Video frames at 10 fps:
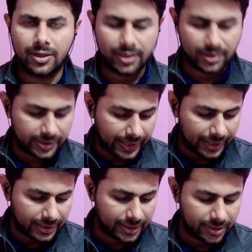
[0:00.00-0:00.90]
it is
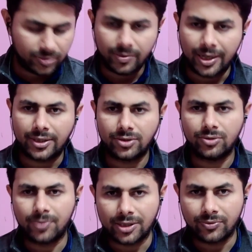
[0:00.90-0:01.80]
x raised to minus
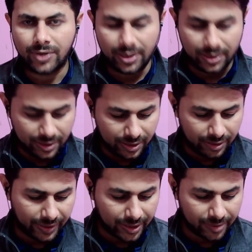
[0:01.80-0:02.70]
2 plus 1
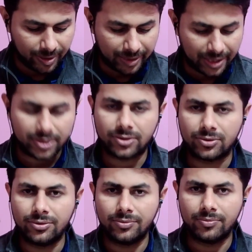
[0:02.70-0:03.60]
divided by minus
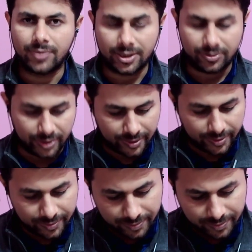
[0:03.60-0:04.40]
2 plus 1.